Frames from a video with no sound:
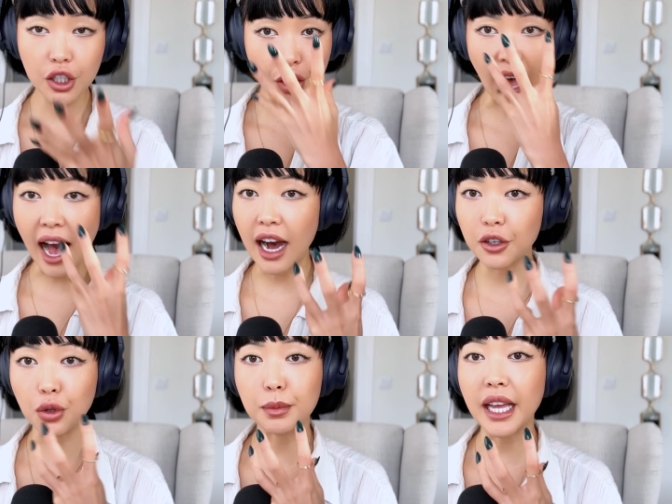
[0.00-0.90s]
to
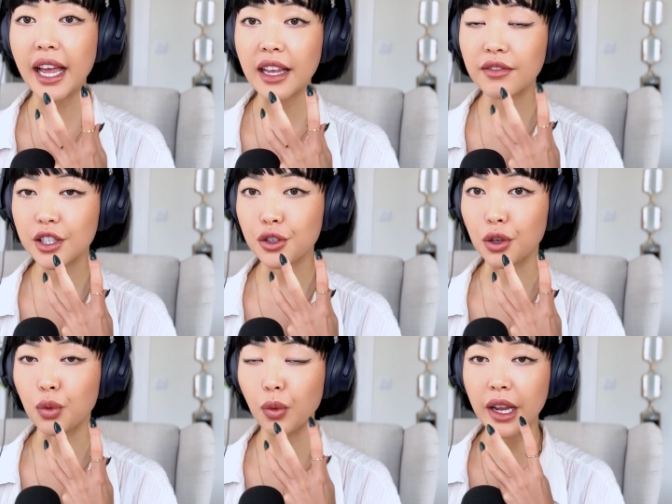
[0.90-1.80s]
act or behave a
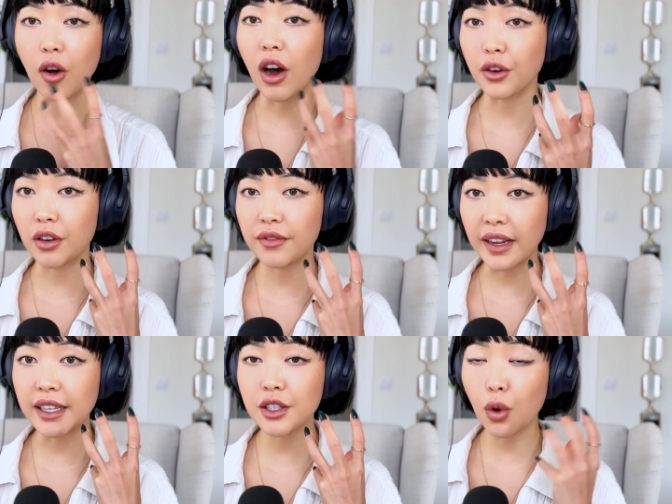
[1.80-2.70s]
certain way on our
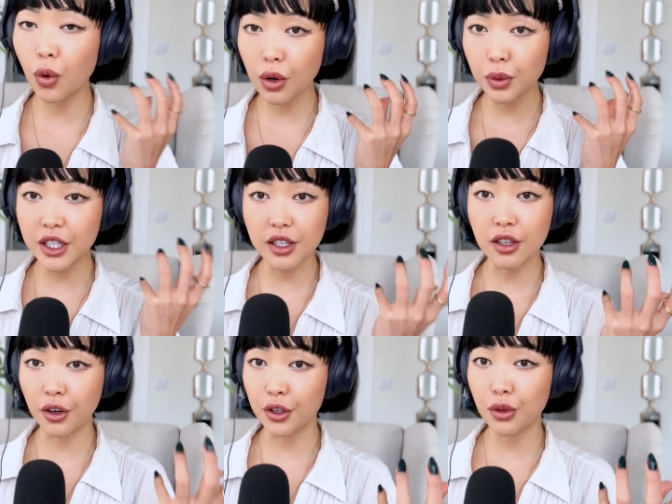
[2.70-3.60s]
face, or we
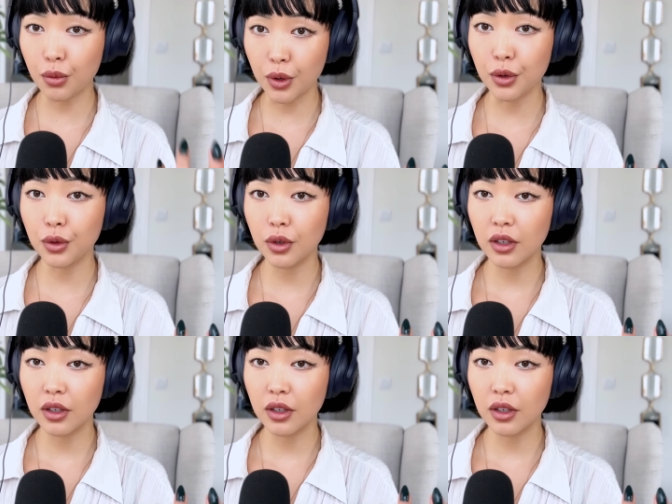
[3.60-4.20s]
just learn through